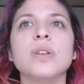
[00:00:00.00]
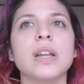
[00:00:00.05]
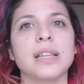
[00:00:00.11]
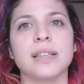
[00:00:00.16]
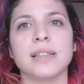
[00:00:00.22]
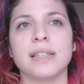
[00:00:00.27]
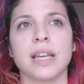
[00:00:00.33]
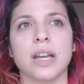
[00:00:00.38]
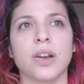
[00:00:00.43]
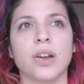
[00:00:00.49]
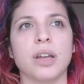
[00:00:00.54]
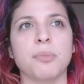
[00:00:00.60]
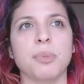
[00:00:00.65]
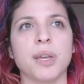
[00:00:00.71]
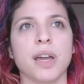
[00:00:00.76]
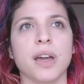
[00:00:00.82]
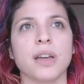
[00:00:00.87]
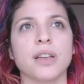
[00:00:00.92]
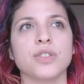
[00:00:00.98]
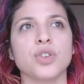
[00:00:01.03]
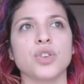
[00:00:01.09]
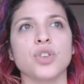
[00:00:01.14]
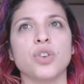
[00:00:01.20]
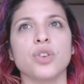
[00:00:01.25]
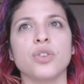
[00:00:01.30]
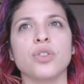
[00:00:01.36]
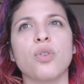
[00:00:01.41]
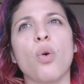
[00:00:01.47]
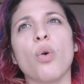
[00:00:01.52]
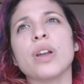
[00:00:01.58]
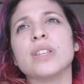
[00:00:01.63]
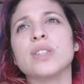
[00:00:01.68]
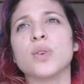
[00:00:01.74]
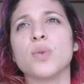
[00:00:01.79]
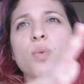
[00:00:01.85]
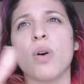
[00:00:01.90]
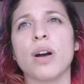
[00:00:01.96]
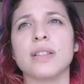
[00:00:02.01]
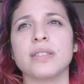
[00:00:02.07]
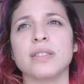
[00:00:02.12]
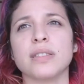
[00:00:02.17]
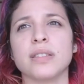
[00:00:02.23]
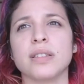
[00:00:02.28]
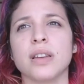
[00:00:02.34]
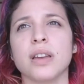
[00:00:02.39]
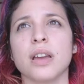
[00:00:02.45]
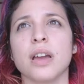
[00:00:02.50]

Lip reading: necessary because you're going to want